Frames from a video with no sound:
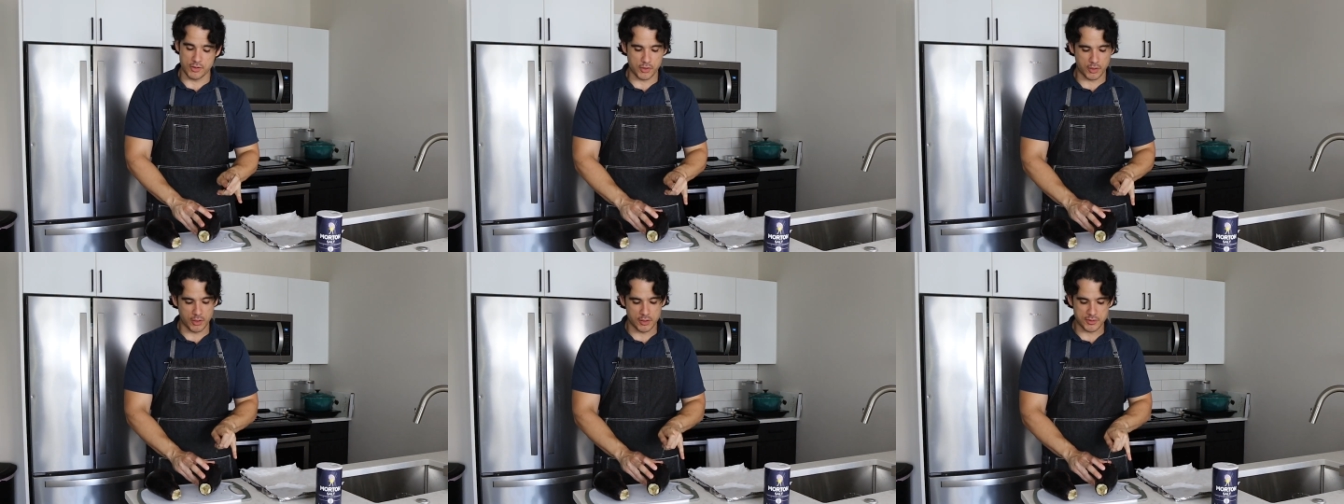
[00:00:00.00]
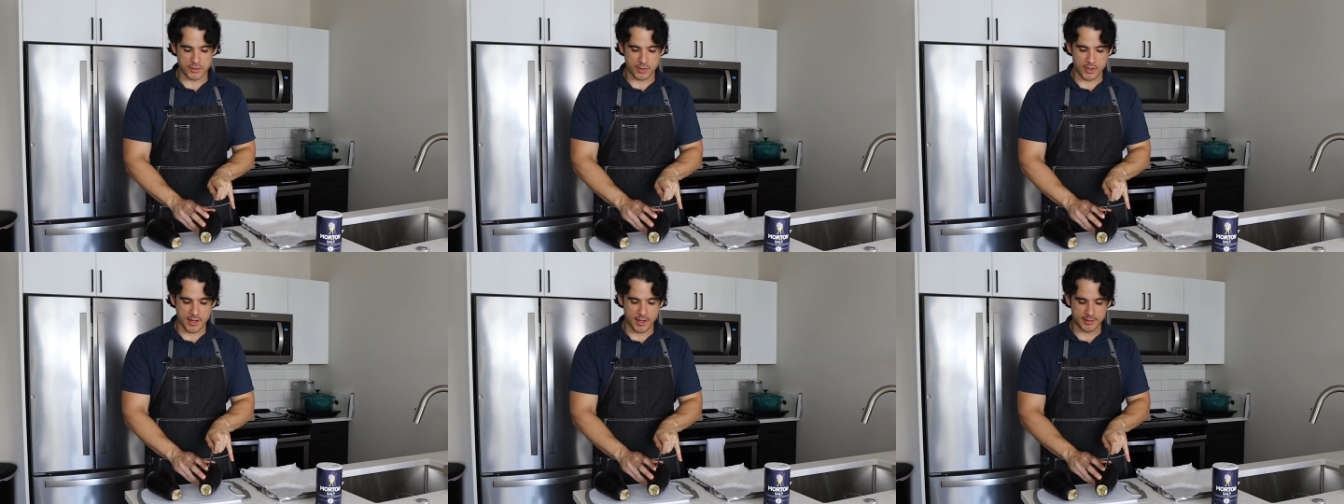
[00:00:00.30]
You can
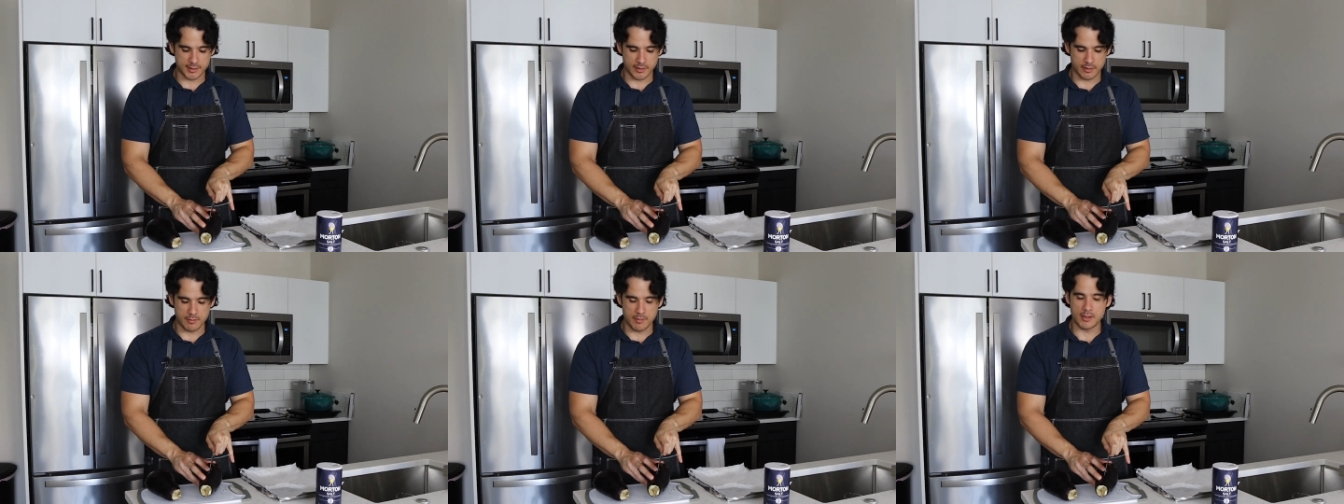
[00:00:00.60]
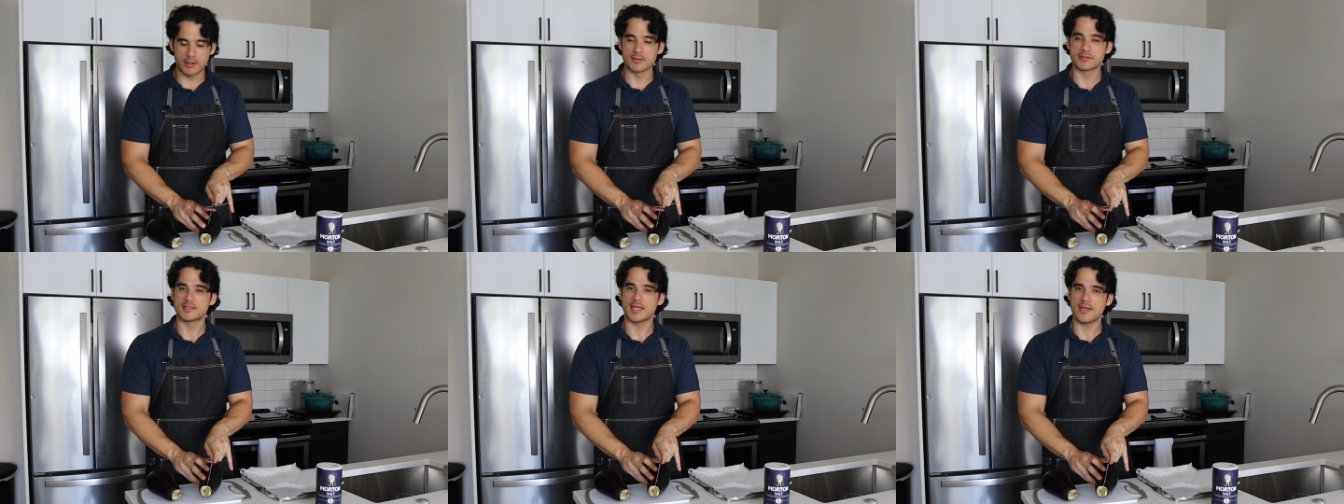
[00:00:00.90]
also cut it down the
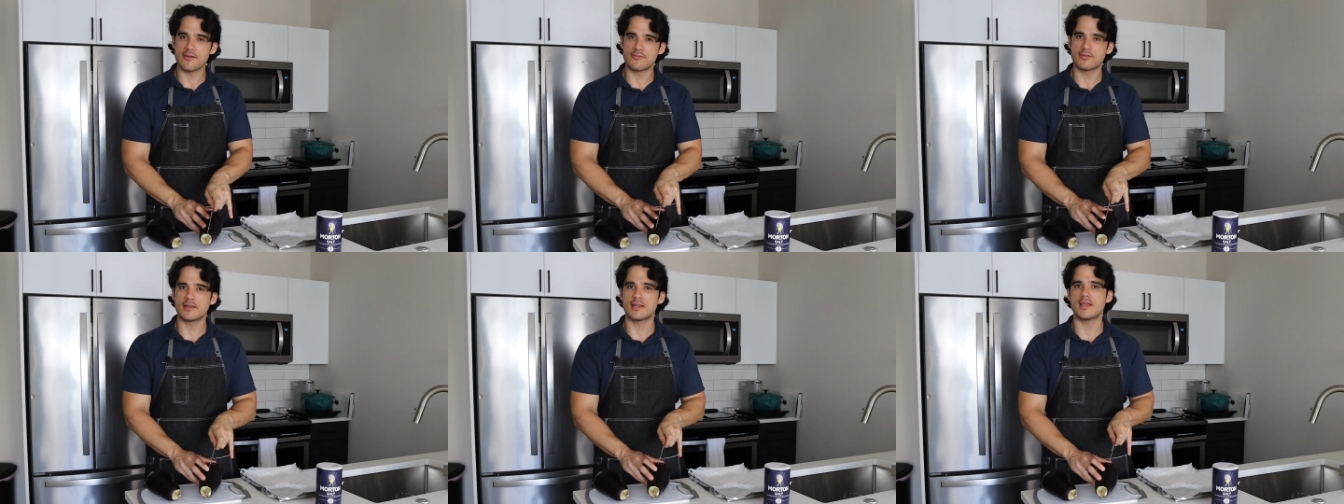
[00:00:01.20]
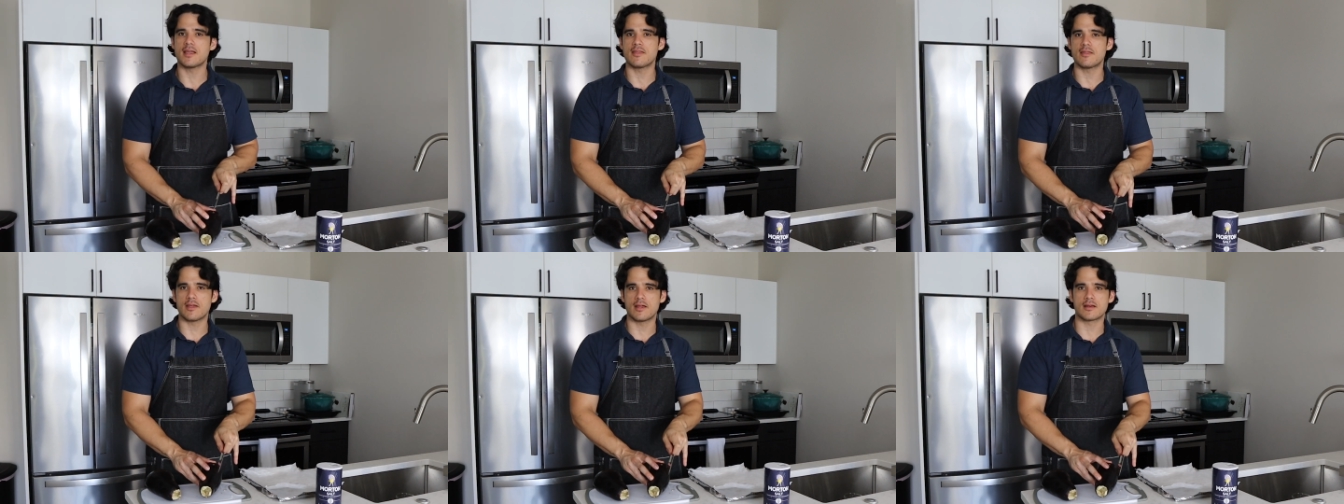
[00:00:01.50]
middle
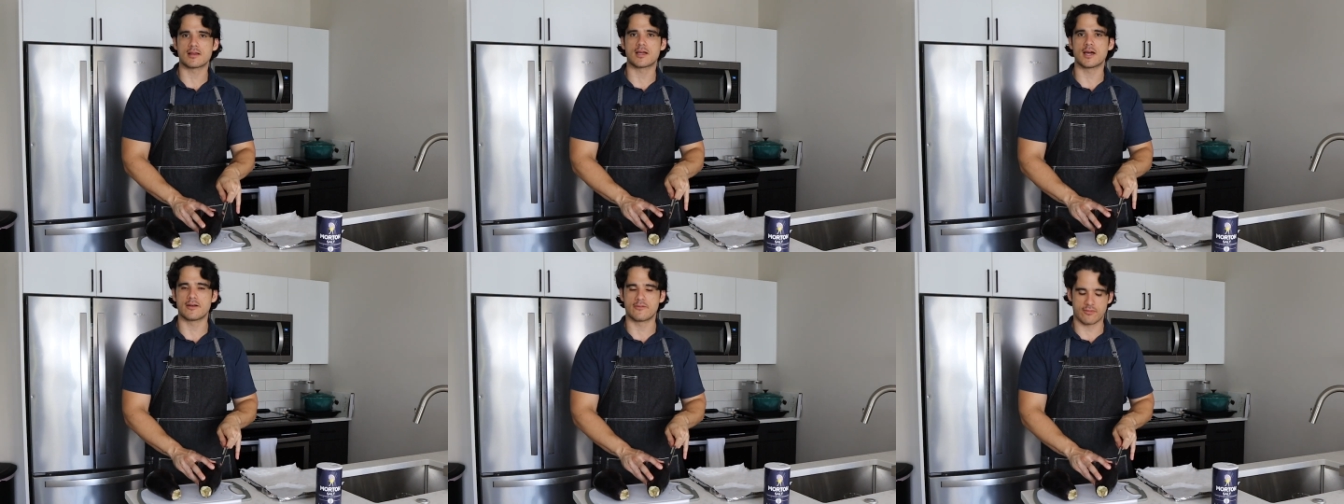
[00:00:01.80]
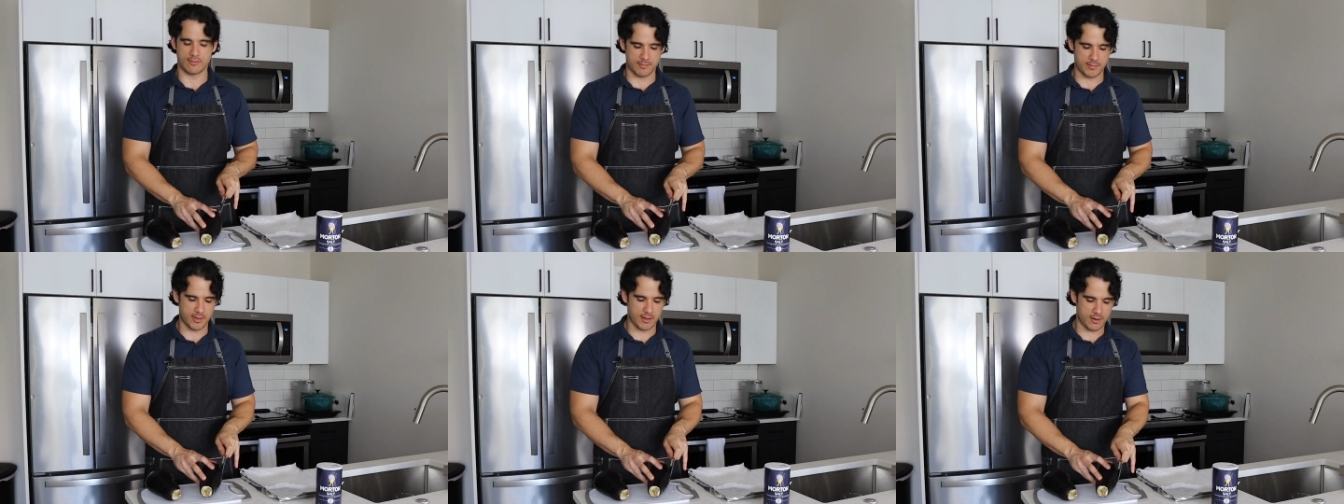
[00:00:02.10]
safely and then cut
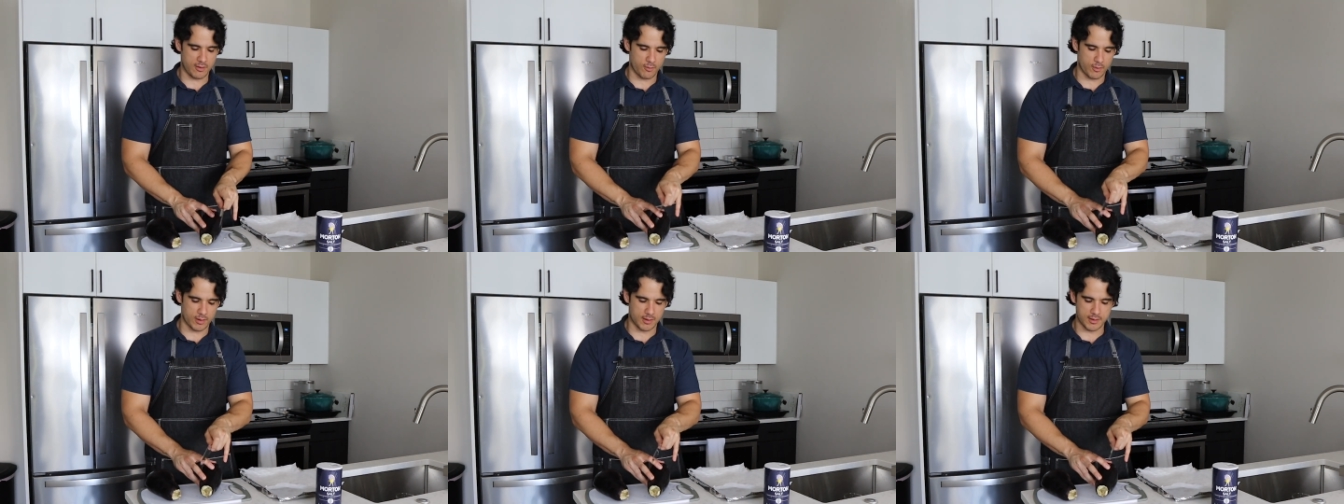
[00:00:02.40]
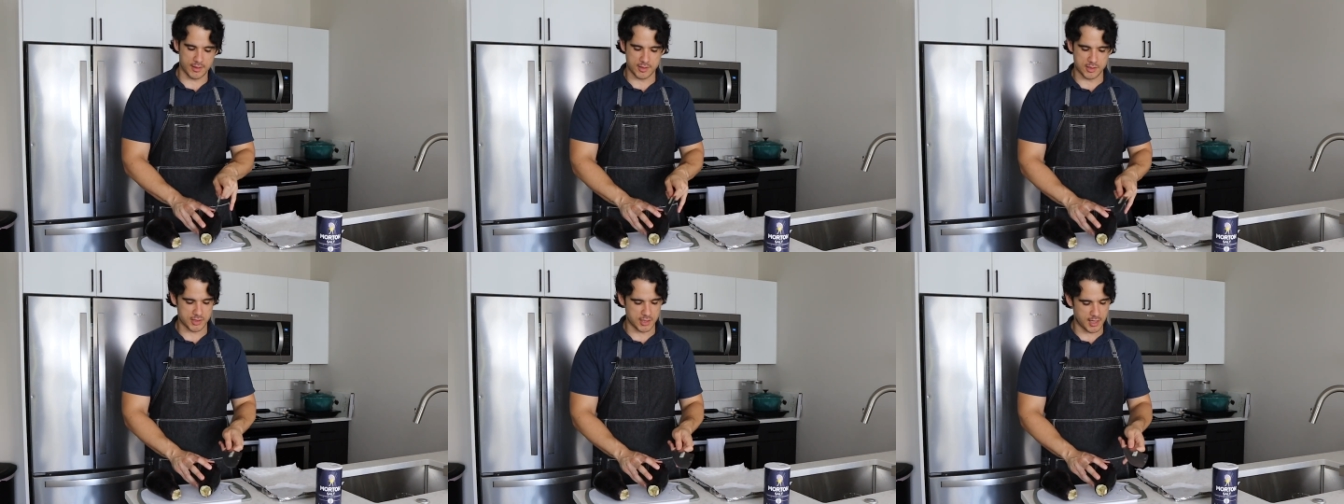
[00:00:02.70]
from there, one
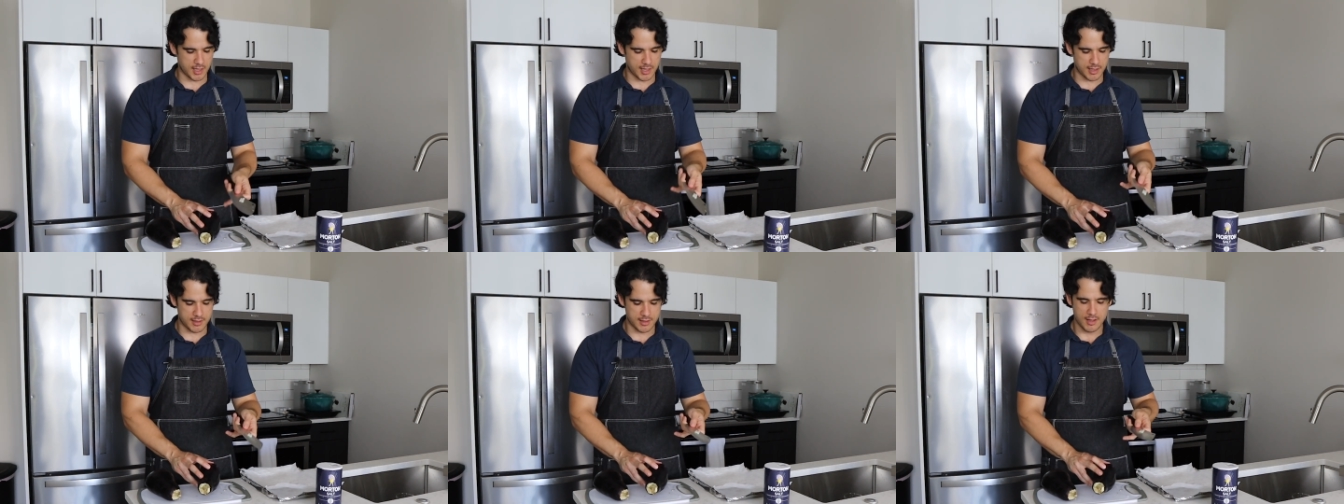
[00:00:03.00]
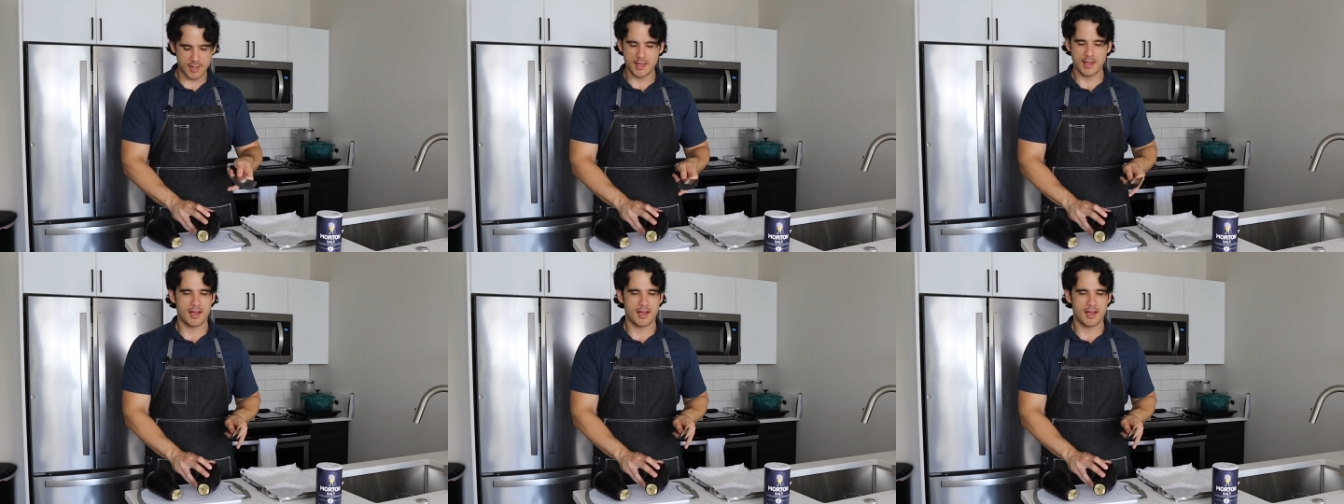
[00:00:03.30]
on each side.